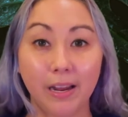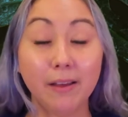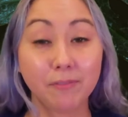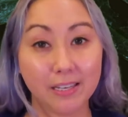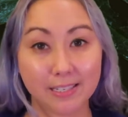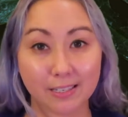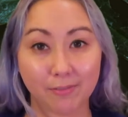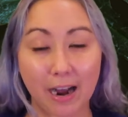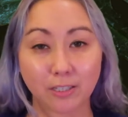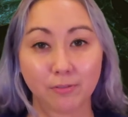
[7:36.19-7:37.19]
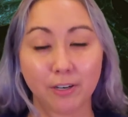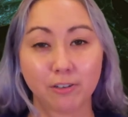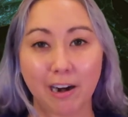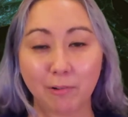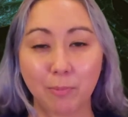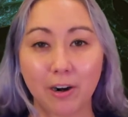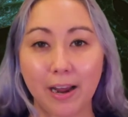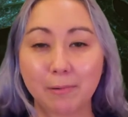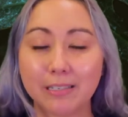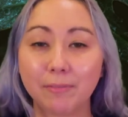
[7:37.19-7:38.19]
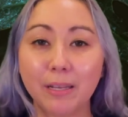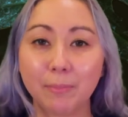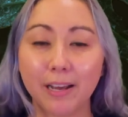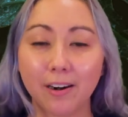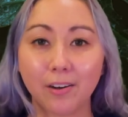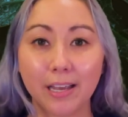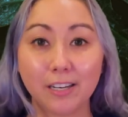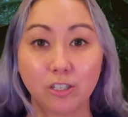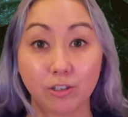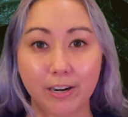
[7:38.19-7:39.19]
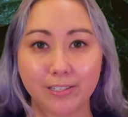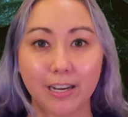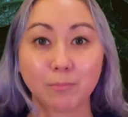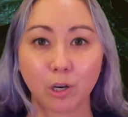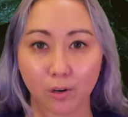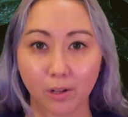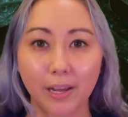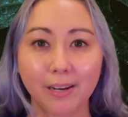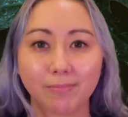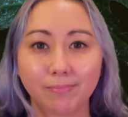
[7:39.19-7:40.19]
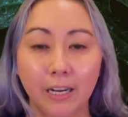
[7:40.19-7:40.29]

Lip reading: If this is a factor for your travel party, I would definitely plan on getting to Trader Sam's early.